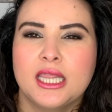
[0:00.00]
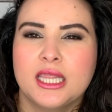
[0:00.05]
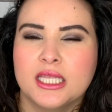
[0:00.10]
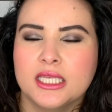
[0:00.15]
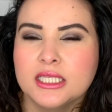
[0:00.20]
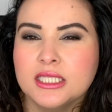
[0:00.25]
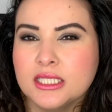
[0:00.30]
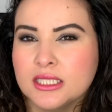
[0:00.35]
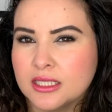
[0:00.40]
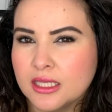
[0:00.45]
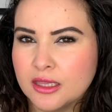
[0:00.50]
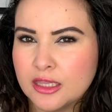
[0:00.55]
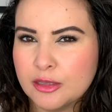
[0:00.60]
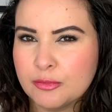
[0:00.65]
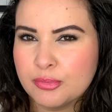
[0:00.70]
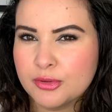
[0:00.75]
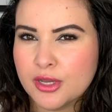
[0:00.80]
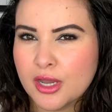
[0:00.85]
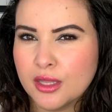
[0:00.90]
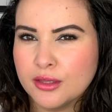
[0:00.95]
This
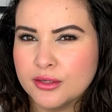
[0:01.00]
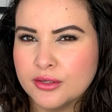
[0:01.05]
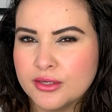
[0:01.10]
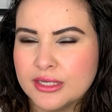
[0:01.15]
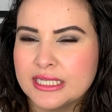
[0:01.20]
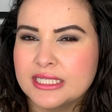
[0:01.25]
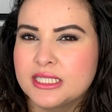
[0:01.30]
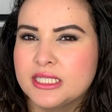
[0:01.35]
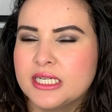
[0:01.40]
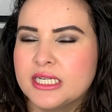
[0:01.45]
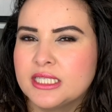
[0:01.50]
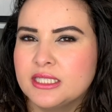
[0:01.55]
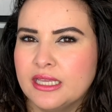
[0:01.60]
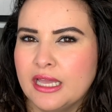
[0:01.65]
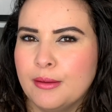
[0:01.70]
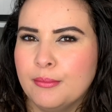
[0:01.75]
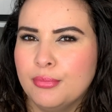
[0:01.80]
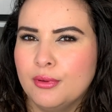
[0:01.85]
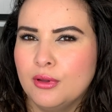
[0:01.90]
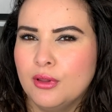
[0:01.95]
lip color is an
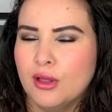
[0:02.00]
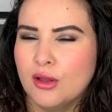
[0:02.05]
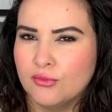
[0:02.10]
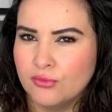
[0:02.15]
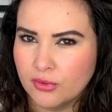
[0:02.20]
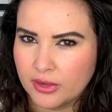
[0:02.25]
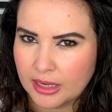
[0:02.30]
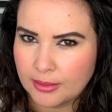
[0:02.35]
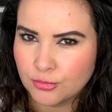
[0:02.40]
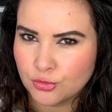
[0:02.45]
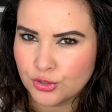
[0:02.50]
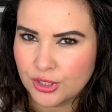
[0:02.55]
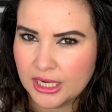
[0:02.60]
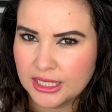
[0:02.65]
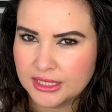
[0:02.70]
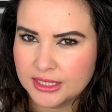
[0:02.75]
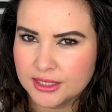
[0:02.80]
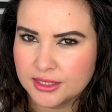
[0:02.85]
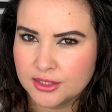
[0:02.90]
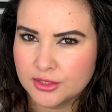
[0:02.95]
example of what I'm
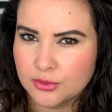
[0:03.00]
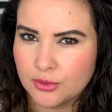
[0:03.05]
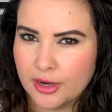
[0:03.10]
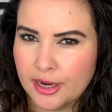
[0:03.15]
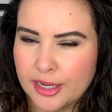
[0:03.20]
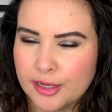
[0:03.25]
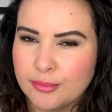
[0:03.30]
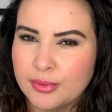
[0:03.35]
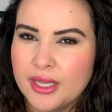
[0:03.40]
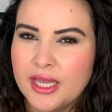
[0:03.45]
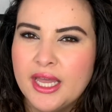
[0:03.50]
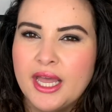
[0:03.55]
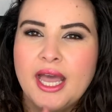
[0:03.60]
trying to describe.